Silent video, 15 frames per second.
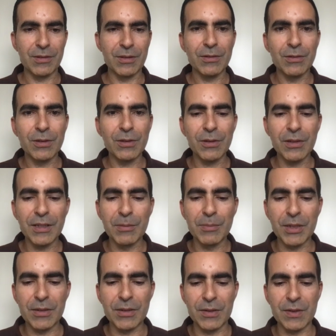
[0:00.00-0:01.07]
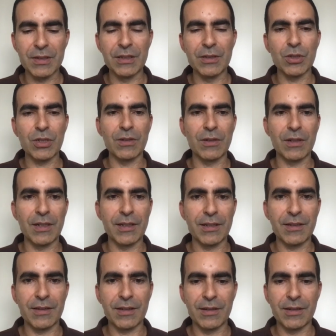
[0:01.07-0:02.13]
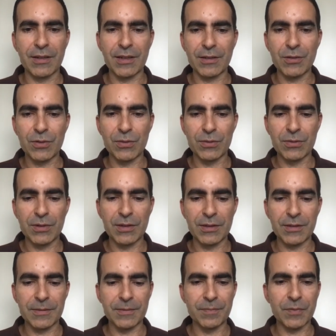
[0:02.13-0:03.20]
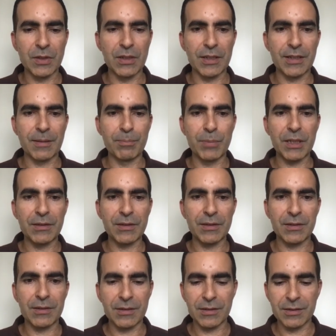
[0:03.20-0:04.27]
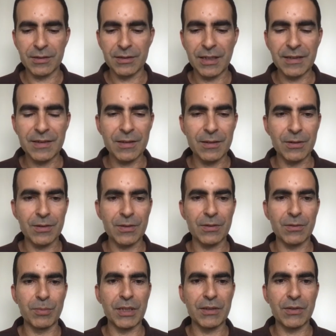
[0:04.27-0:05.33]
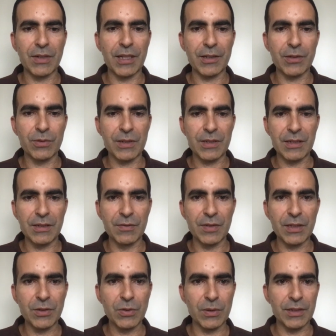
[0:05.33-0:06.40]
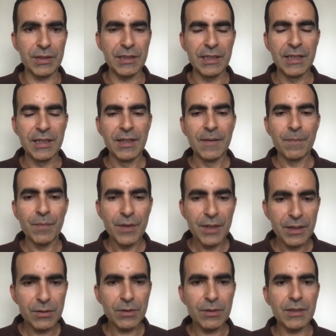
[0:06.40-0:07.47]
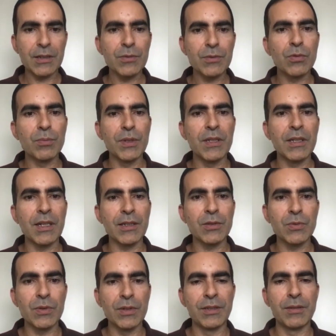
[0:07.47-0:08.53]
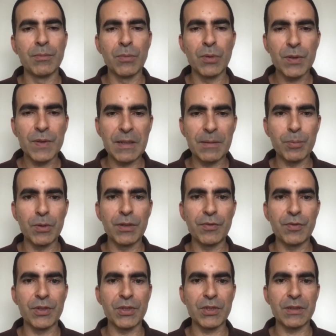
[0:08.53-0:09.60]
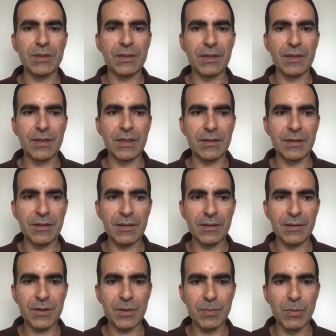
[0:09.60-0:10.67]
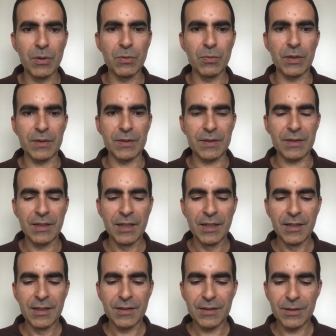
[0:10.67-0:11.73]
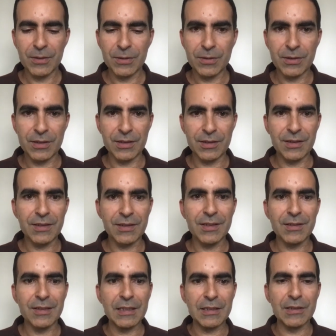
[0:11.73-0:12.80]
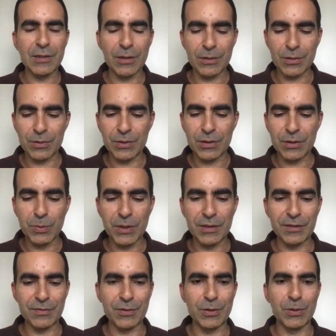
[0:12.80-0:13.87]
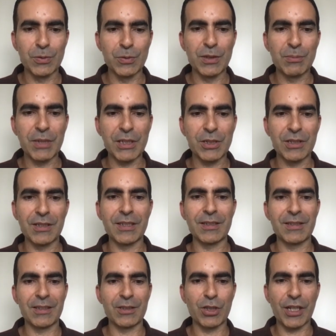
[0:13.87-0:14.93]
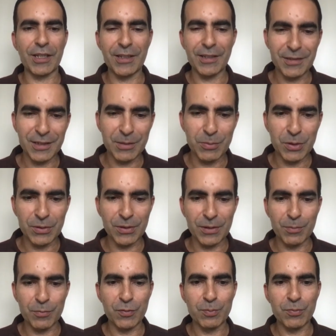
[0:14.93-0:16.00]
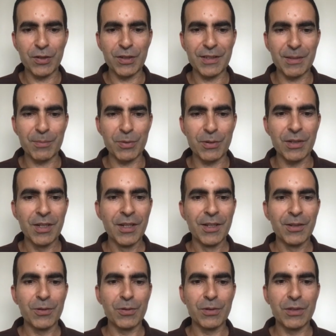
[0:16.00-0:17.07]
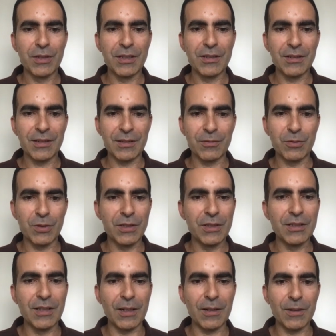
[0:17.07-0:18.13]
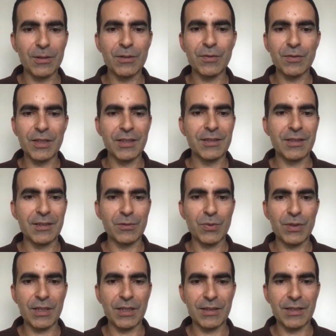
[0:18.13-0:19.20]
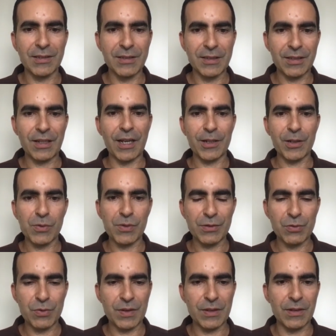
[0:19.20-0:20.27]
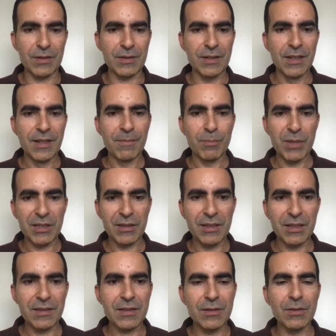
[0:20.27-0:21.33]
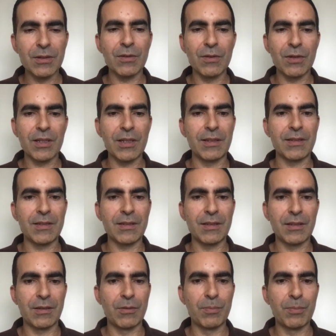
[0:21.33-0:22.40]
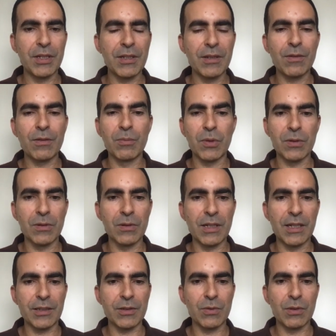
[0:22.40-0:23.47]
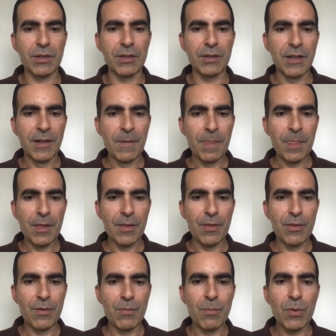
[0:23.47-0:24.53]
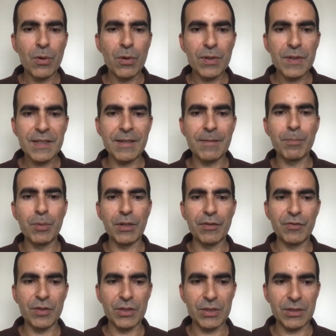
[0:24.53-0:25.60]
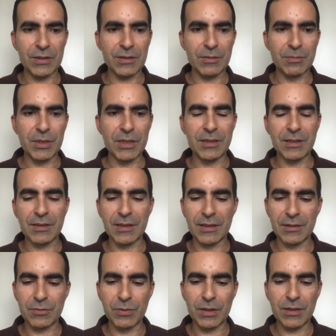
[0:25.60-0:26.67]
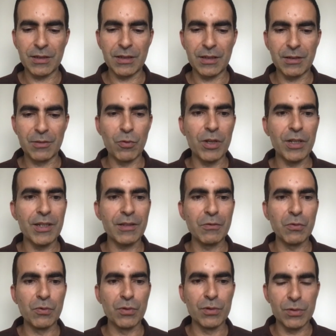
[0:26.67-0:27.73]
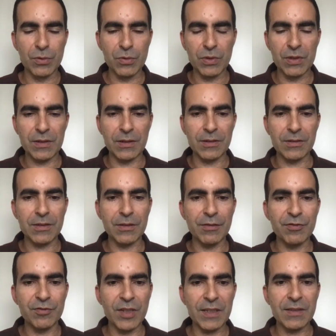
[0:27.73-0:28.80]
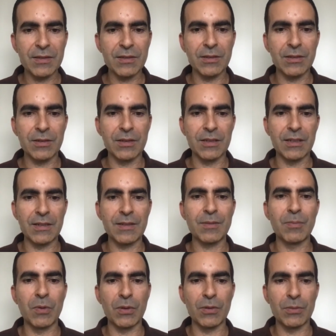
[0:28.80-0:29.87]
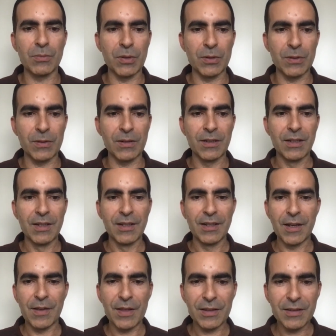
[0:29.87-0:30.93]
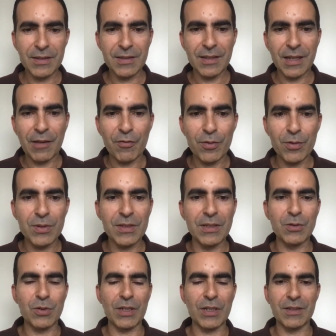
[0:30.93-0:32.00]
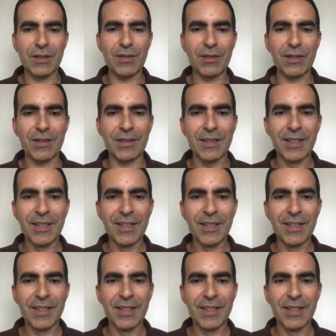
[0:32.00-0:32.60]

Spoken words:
Not only because in general, like they're going to get you like a better test loss or better accuracy eventually, they turn out to be actually more sample efficient than small ones. So this is counterintuitive. You could imagine that a gigantic model, for example, would need a lot of data to start getting accurate results, but that's not the case. The bigger the model, actually, the more sample efficient, meaning that it will get to good results faster than a smaller model. And that is a first interesting thing.